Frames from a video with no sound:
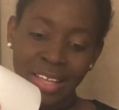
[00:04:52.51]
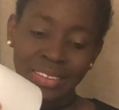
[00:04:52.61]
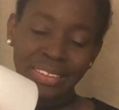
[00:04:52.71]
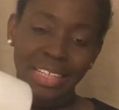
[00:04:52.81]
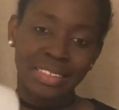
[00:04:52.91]

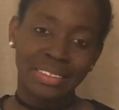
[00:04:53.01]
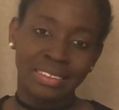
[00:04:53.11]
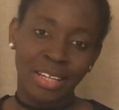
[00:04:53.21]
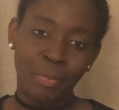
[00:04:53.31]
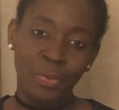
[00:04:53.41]

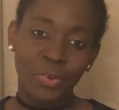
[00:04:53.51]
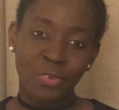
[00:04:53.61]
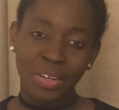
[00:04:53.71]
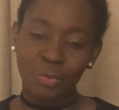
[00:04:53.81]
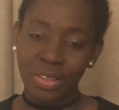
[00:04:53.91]
scents that are
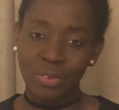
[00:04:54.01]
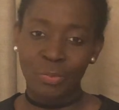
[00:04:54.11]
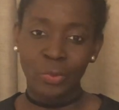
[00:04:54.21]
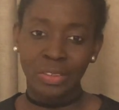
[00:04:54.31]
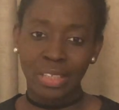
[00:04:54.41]
pouring with the
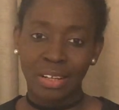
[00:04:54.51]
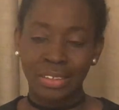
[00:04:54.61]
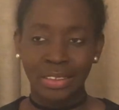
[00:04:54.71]
water.